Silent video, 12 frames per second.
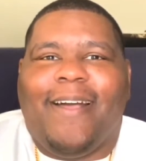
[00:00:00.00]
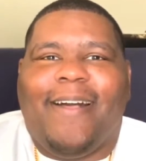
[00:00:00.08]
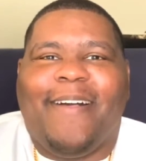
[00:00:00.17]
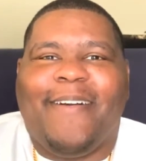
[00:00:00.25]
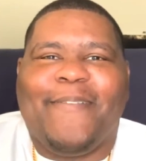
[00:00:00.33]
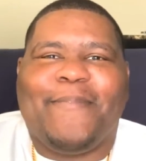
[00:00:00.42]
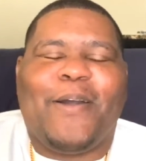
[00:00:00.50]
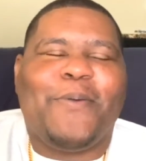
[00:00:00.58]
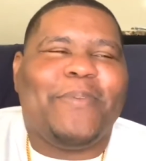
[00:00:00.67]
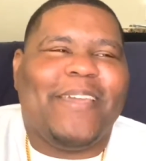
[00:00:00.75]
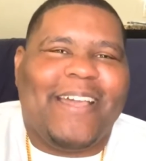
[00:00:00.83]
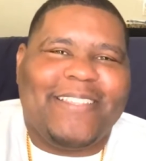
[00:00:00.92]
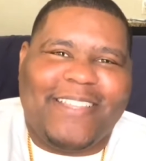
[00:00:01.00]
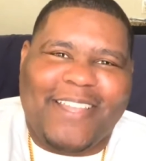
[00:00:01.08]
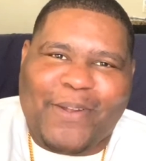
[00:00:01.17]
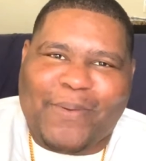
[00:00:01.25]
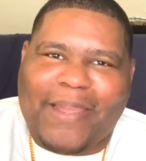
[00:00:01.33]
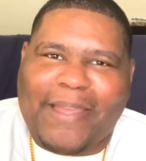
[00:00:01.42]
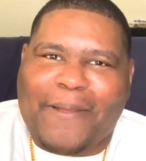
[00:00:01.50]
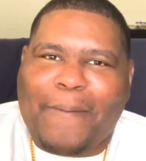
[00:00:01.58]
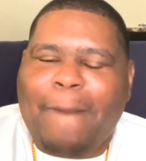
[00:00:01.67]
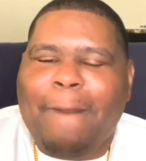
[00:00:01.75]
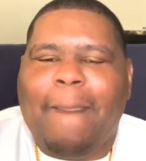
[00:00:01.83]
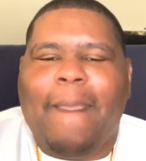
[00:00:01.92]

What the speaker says: I hope you guys stick around.